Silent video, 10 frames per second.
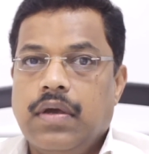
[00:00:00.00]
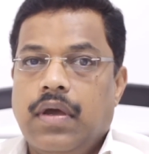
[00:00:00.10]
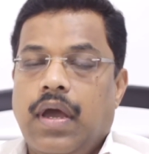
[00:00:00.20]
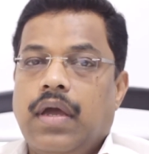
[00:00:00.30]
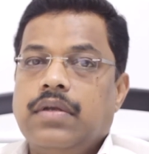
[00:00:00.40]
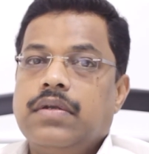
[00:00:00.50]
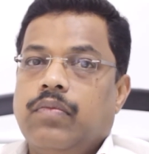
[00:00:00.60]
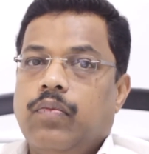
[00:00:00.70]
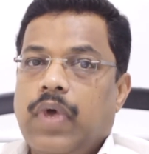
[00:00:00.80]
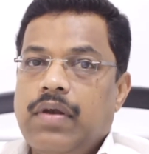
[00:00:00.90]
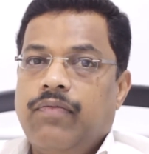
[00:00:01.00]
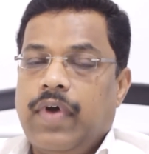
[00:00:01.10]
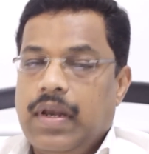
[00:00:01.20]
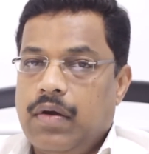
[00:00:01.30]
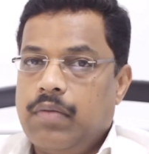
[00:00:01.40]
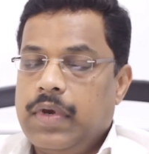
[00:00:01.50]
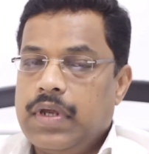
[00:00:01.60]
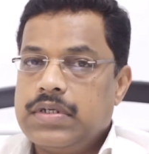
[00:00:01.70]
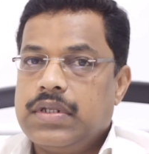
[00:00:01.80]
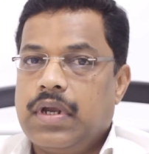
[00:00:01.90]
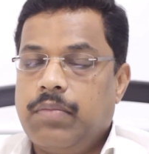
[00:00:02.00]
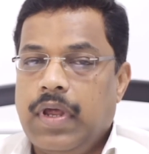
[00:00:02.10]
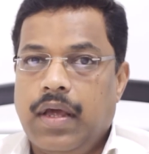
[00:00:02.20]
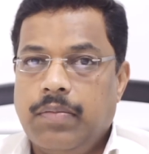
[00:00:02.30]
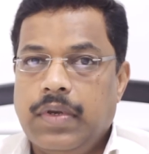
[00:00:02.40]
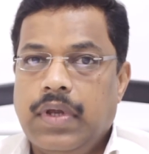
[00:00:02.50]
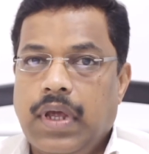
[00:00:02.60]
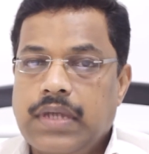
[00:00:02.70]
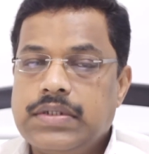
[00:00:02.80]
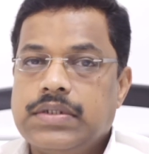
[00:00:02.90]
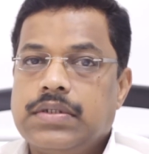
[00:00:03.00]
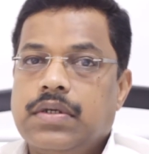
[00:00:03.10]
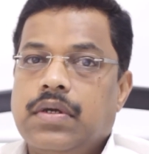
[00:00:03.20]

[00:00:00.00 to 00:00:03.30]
and one final complication that may happen is